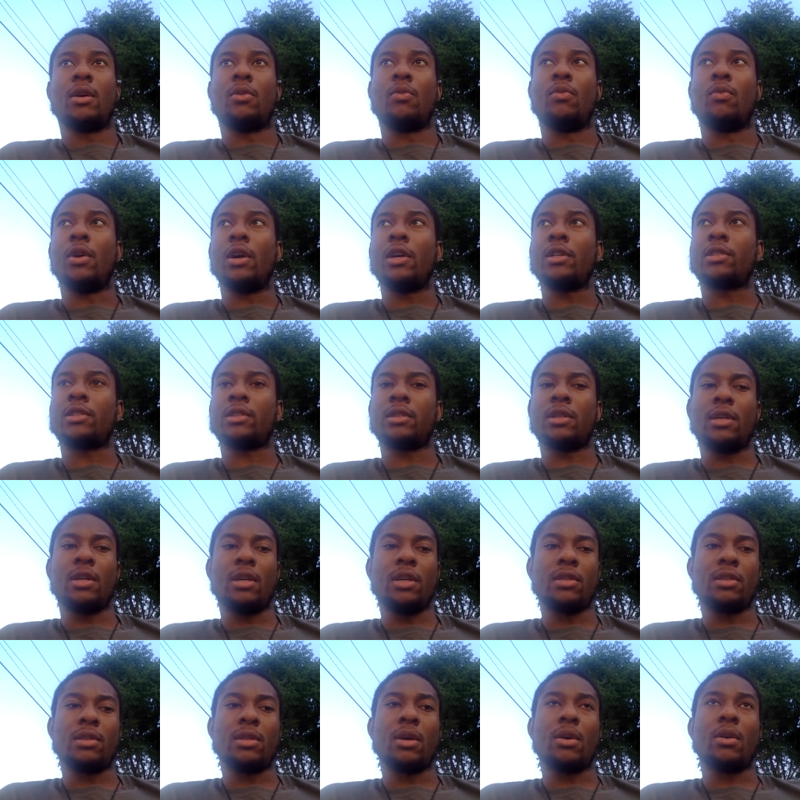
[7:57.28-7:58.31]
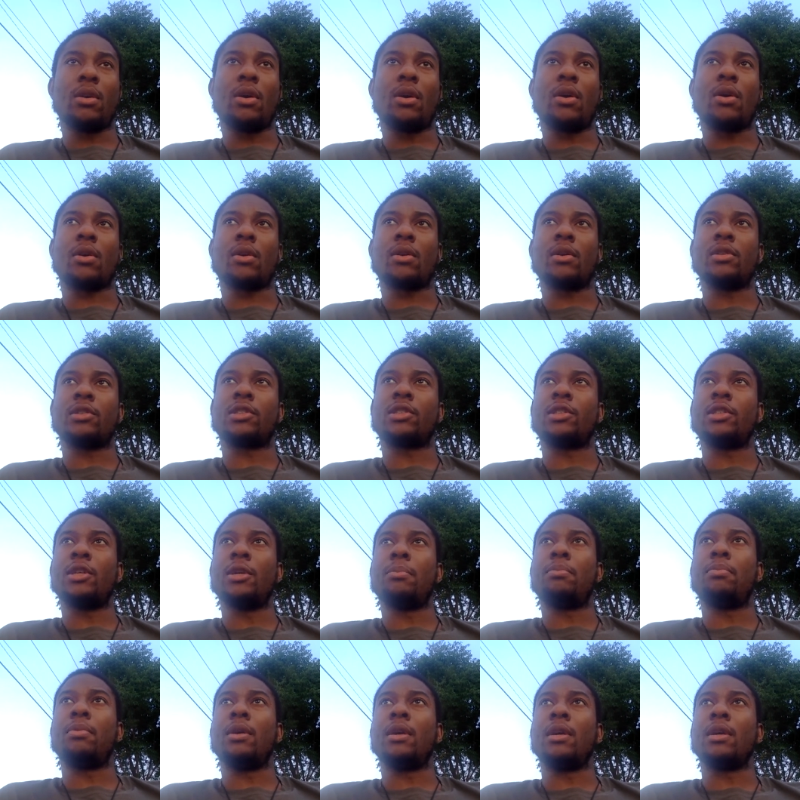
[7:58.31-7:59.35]
Russia is no longer
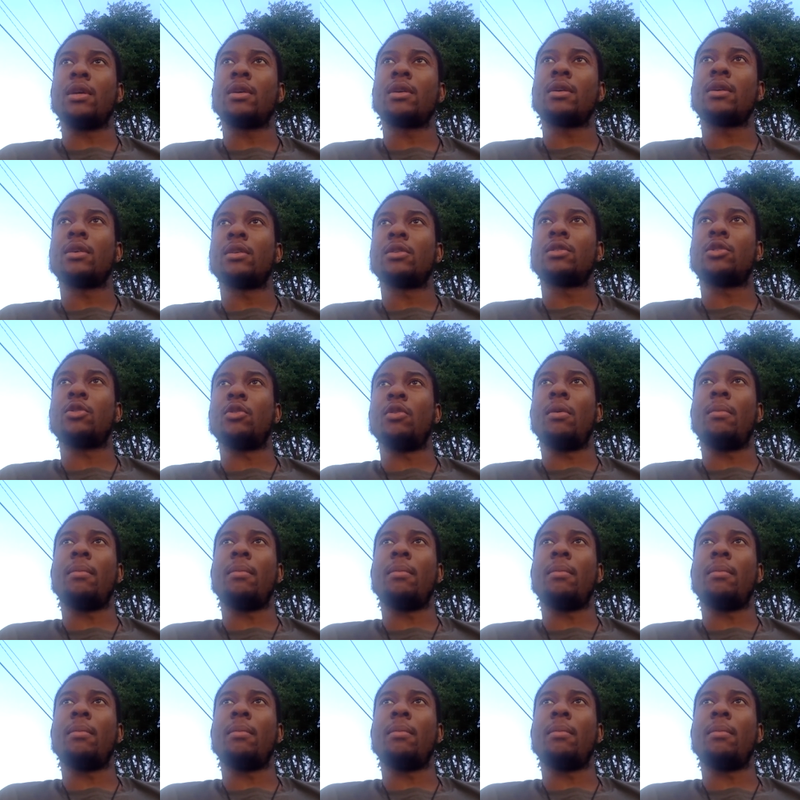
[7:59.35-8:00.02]
shipping to